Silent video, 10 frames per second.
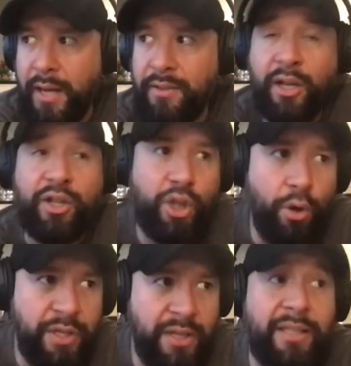And as a
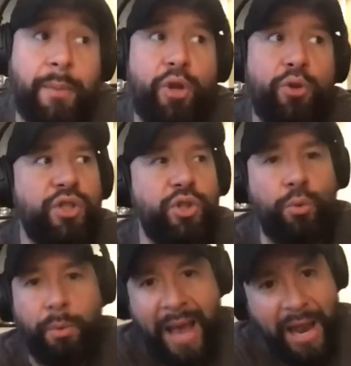consultant, as somebody who's
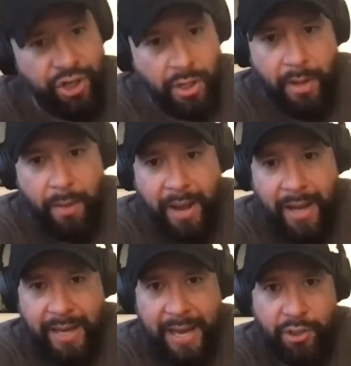super passionate about
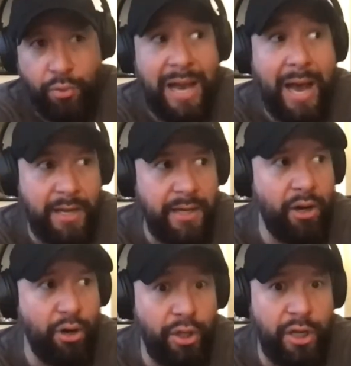podcasting, who got in
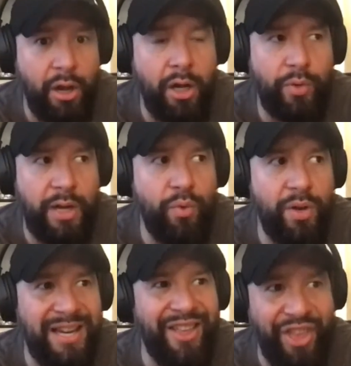it early on when it
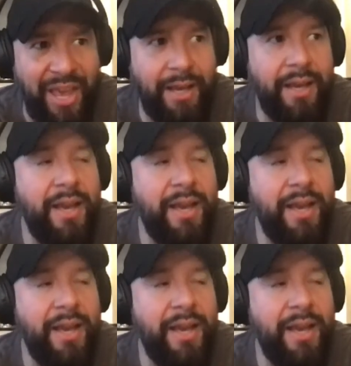wasn't a thing,